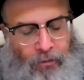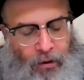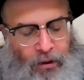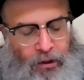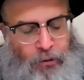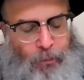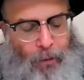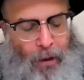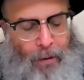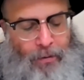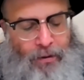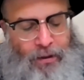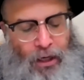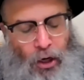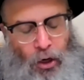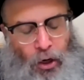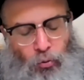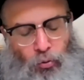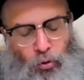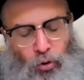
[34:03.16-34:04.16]
Kvar Inspired
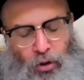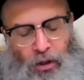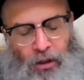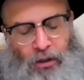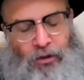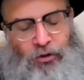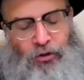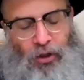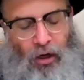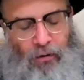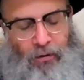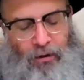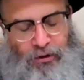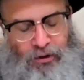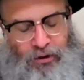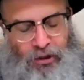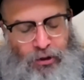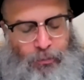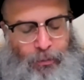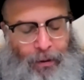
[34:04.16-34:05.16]
Der Chorucha
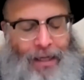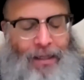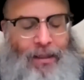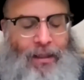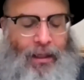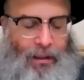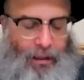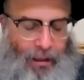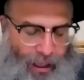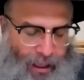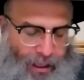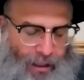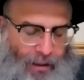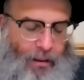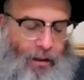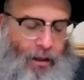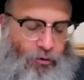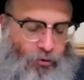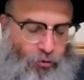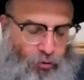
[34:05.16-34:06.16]
Ktsaritz, explained at
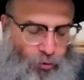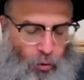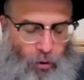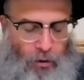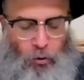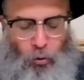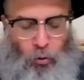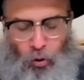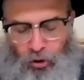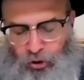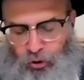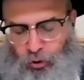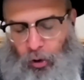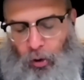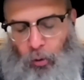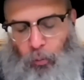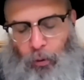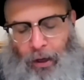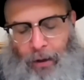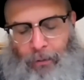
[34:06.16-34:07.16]
length and short, long,
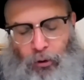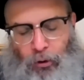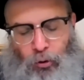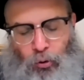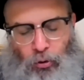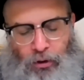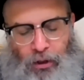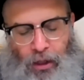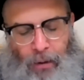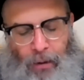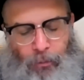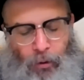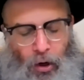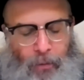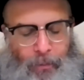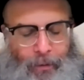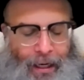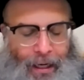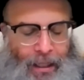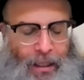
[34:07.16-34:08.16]
short way, that's
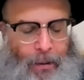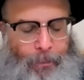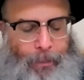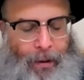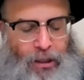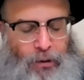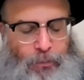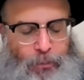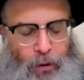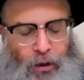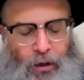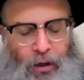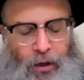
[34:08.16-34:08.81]
Sharich